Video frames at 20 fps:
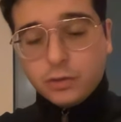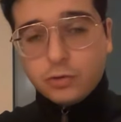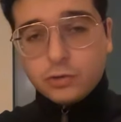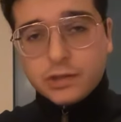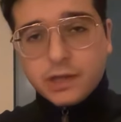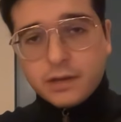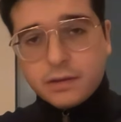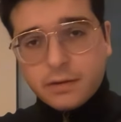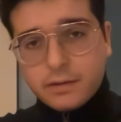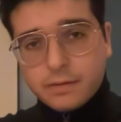
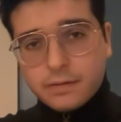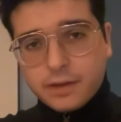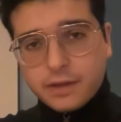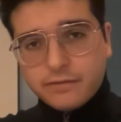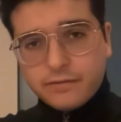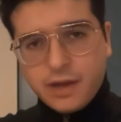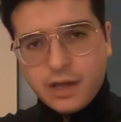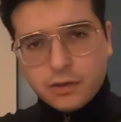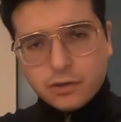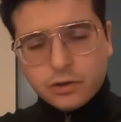hold on.
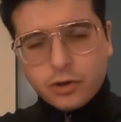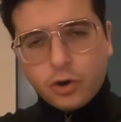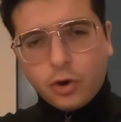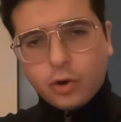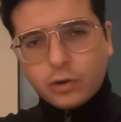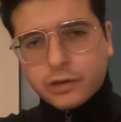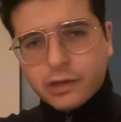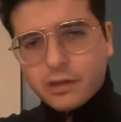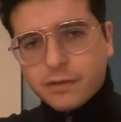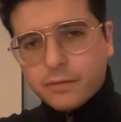If
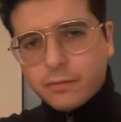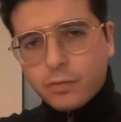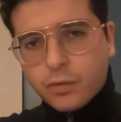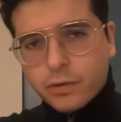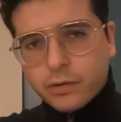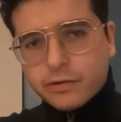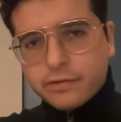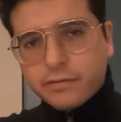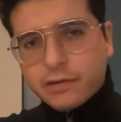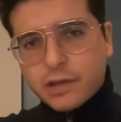alcohol is the
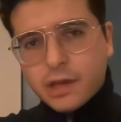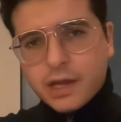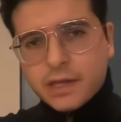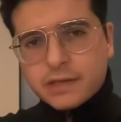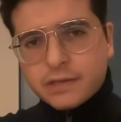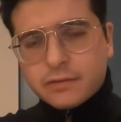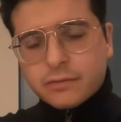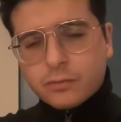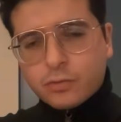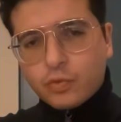work of
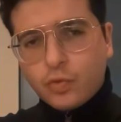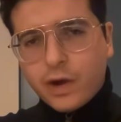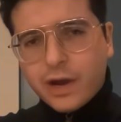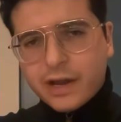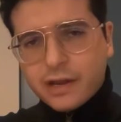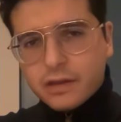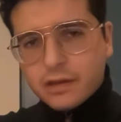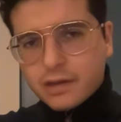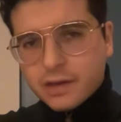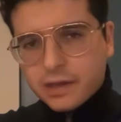Satan,
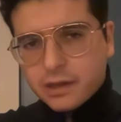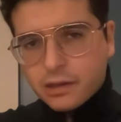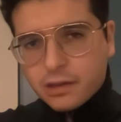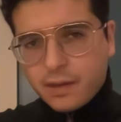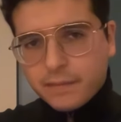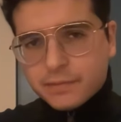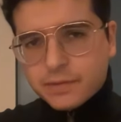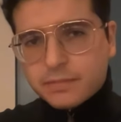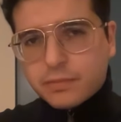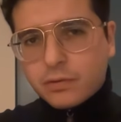why is it
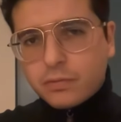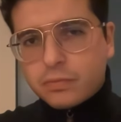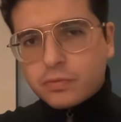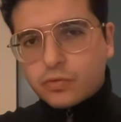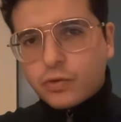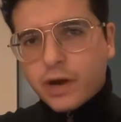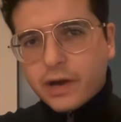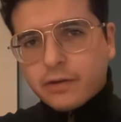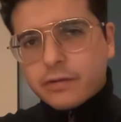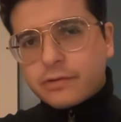acceptable
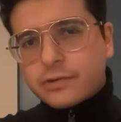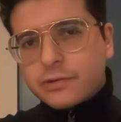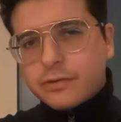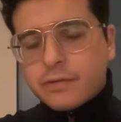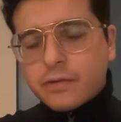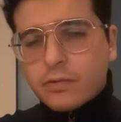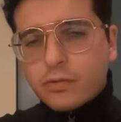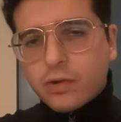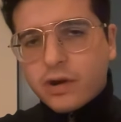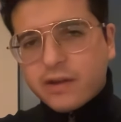prior to
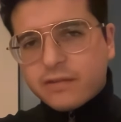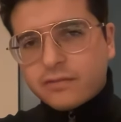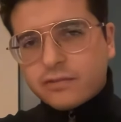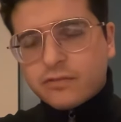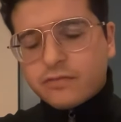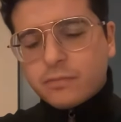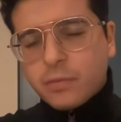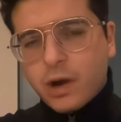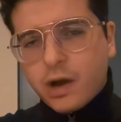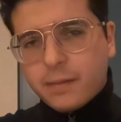the arrival
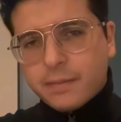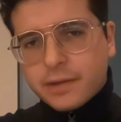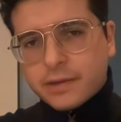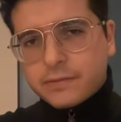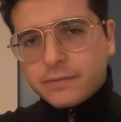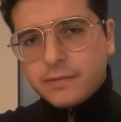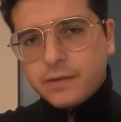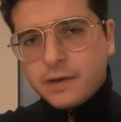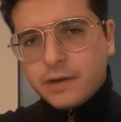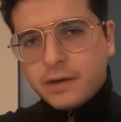of
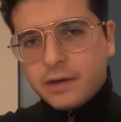Muhammad?